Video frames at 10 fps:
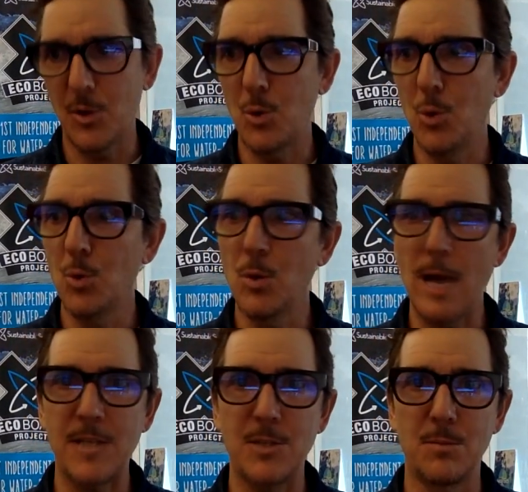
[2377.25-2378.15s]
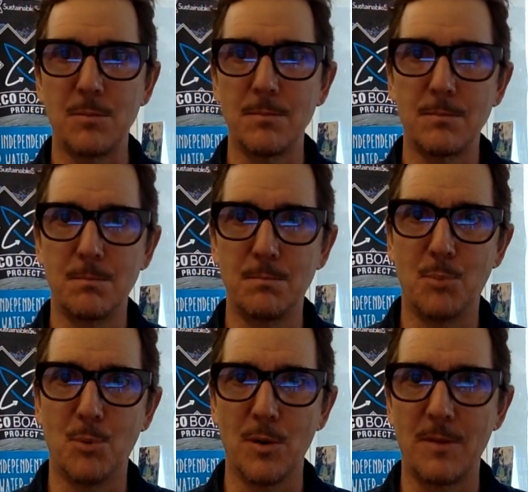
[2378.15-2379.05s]
cool action
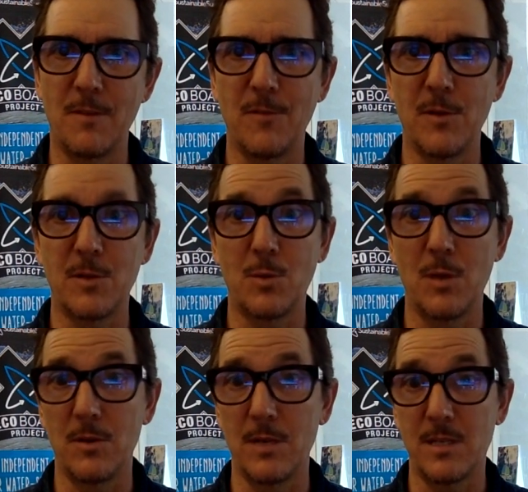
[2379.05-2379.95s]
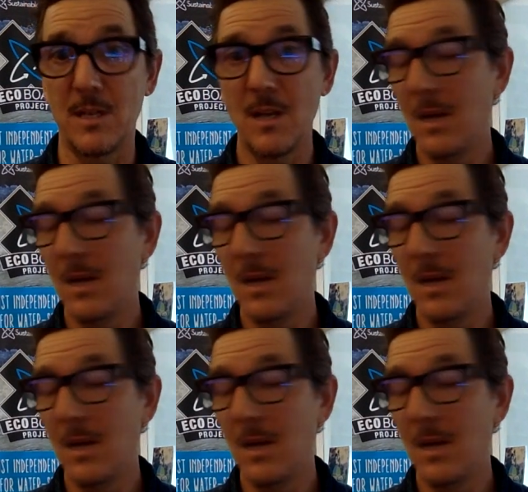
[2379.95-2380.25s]
board that floats, whether it's